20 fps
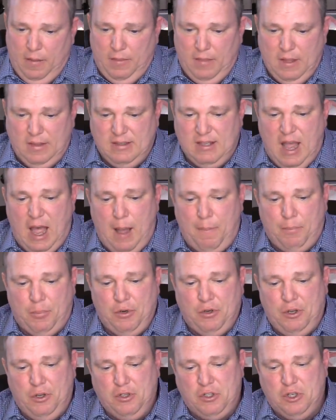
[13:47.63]
The top
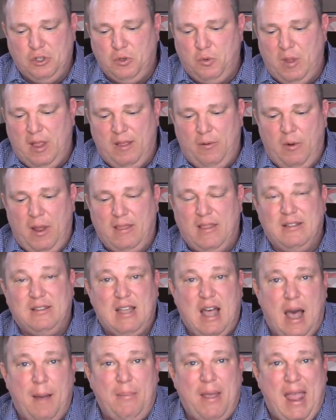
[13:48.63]
producers, we had the
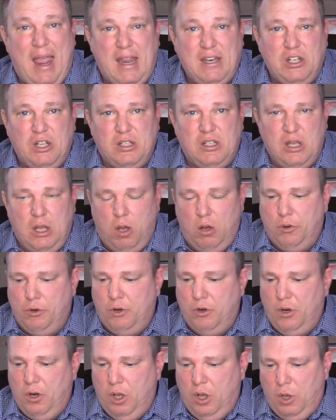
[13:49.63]
top agency
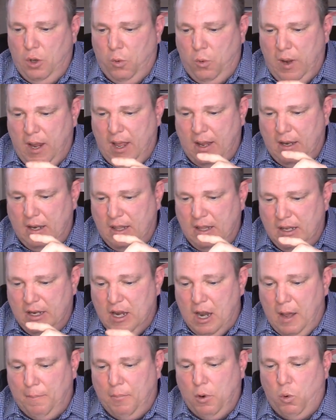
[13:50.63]
owner, we had the
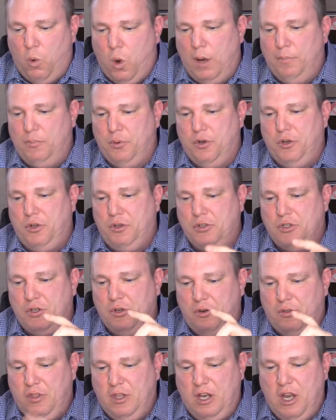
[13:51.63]
number 1
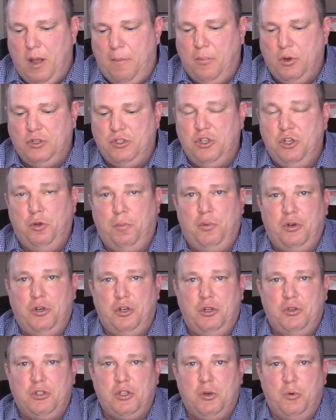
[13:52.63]
producer, the number 2
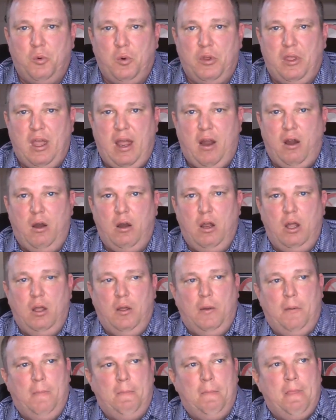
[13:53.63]
producer were there.
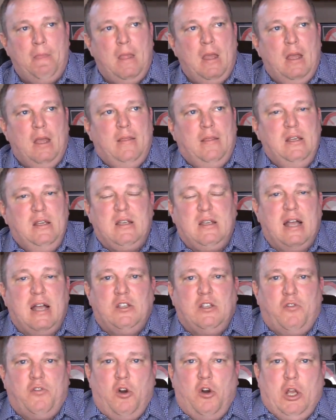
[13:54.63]
These
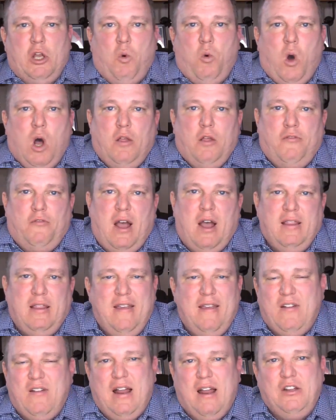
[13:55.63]
guys have already qualified, and
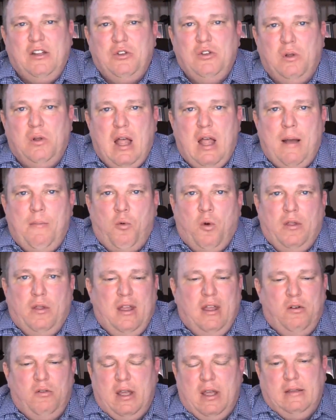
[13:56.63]
they've got to do a lot more.
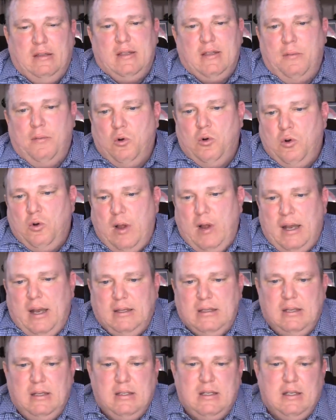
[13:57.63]
They don't get double
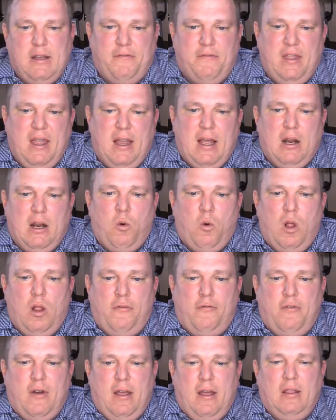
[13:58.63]
credits and stuff. They got to
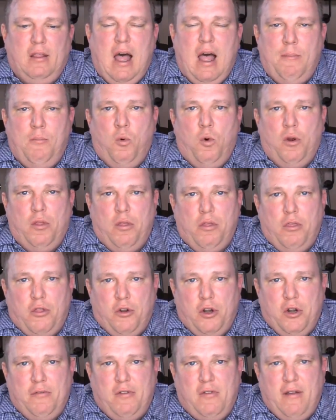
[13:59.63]
qualify a lot more than
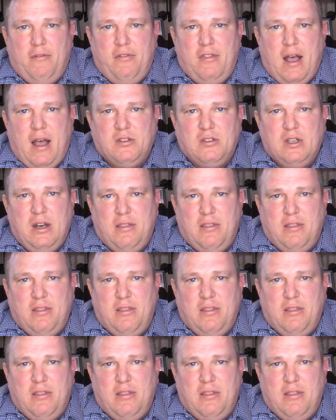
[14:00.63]
$35,000.